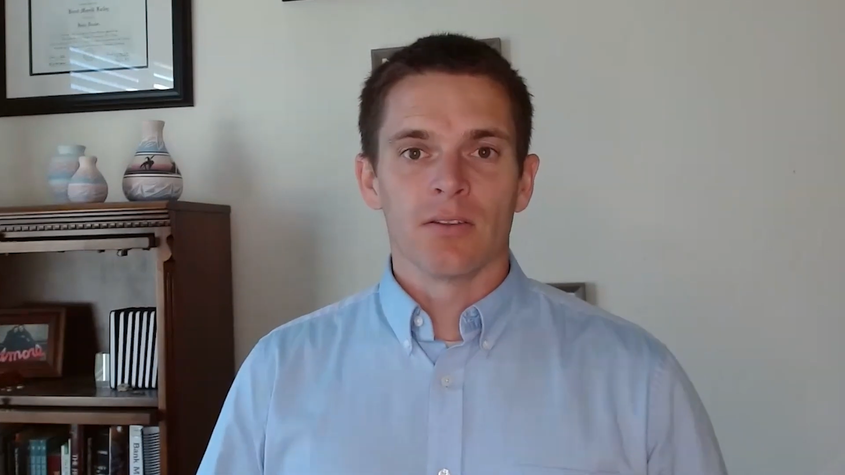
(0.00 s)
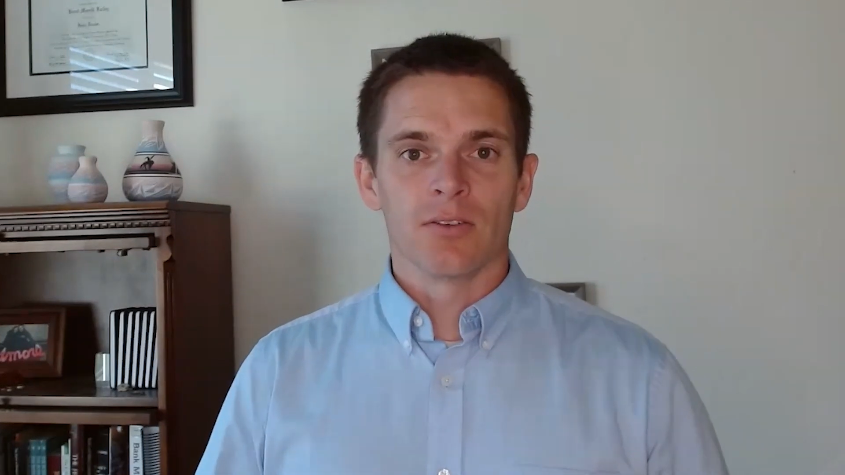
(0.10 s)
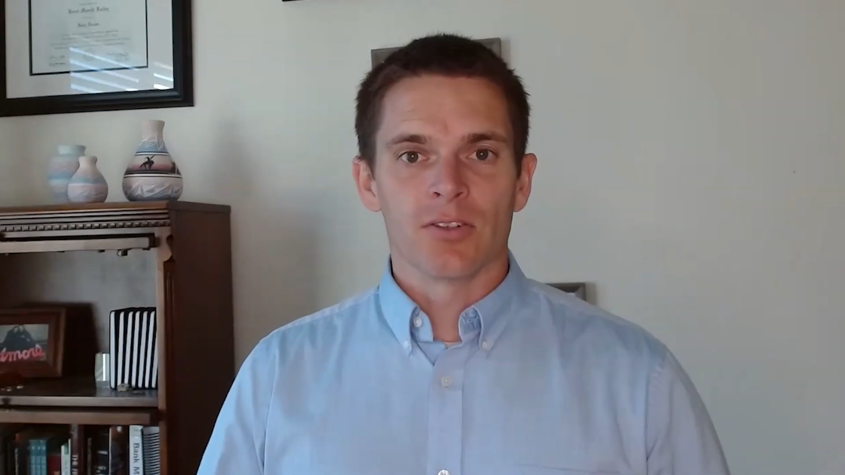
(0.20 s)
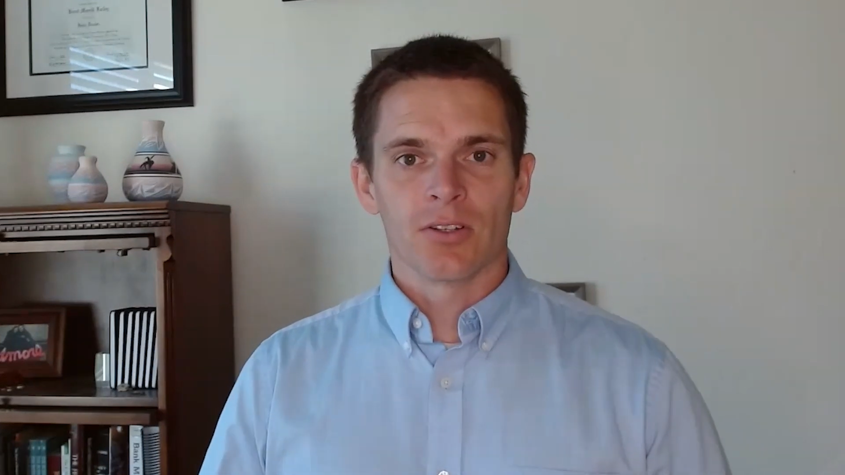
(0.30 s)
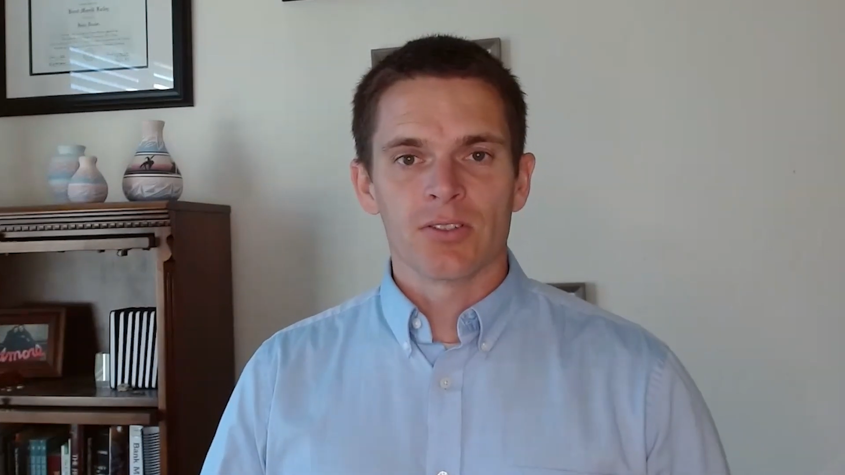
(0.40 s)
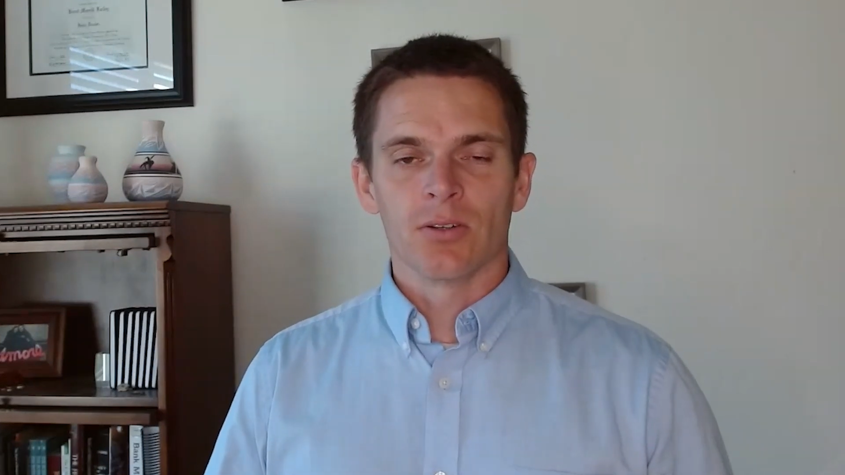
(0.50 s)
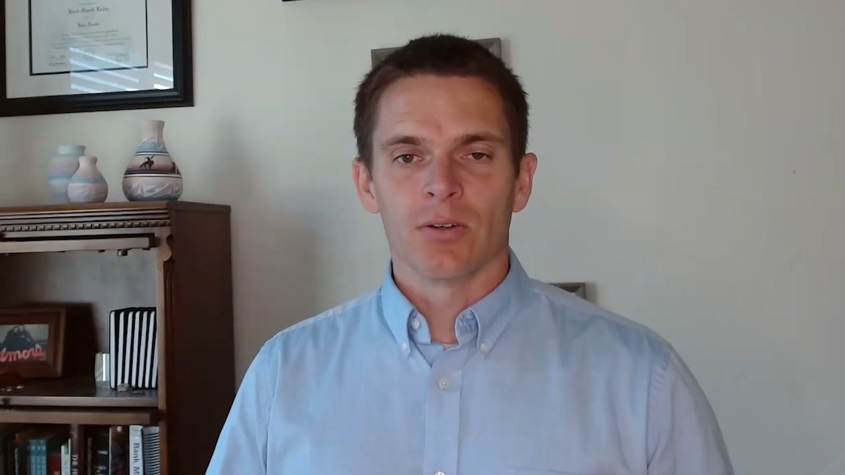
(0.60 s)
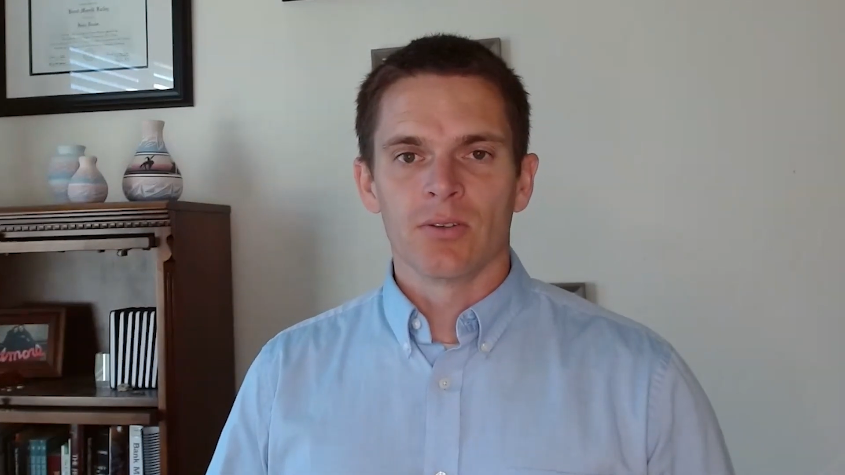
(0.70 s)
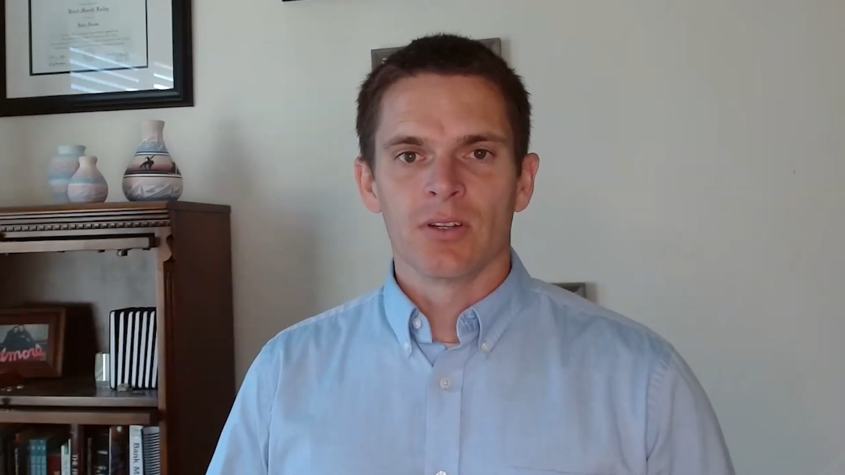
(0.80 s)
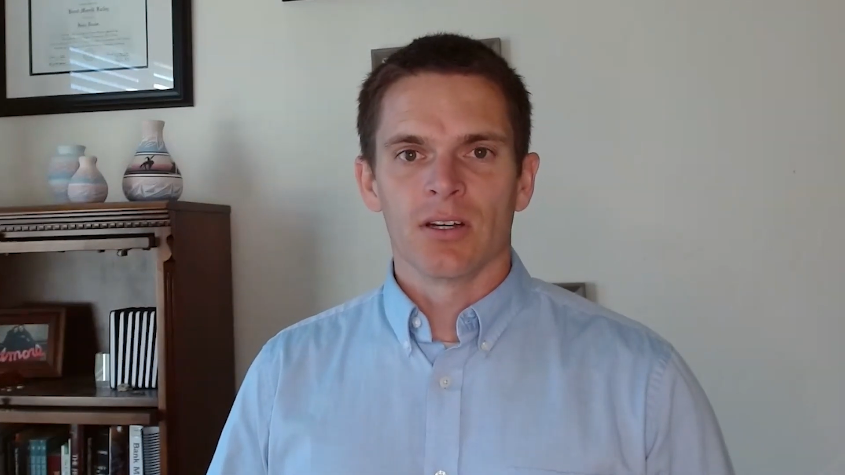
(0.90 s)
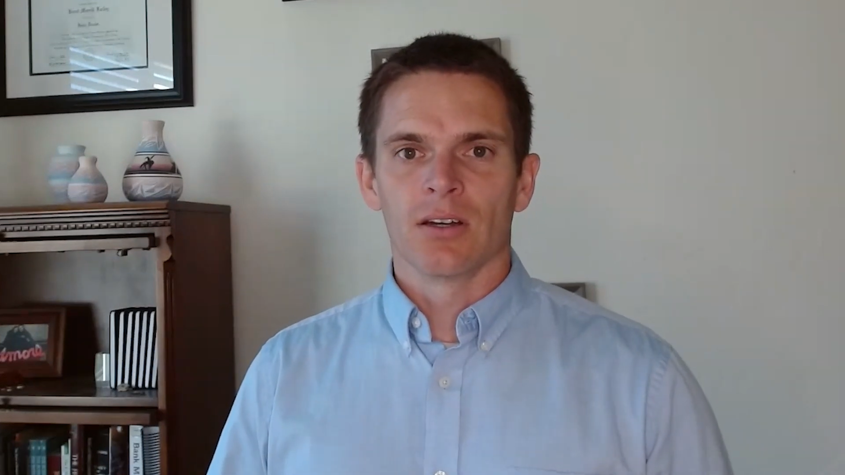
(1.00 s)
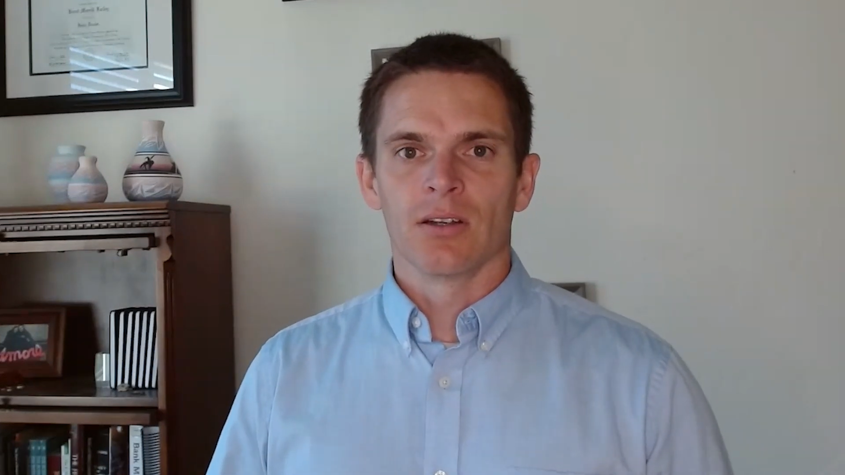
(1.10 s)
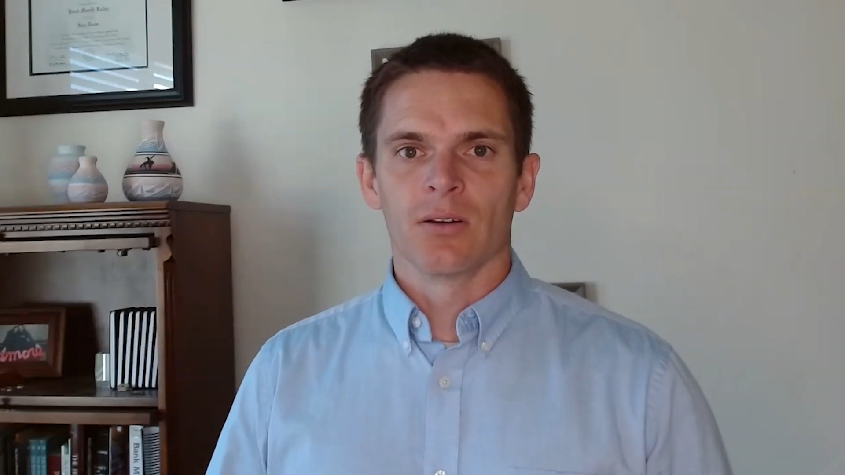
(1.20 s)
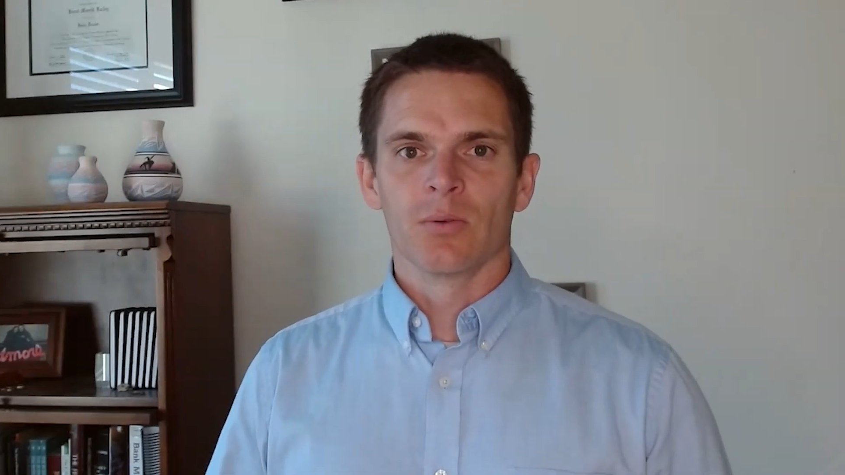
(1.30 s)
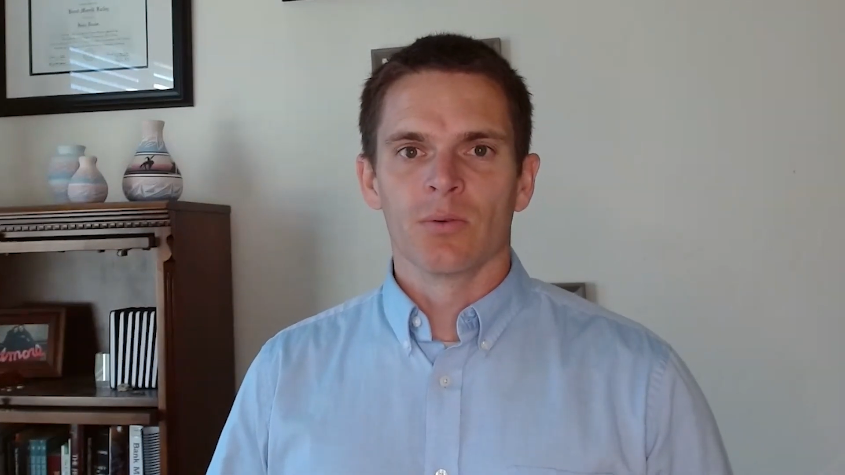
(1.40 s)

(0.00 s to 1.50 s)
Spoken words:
There's also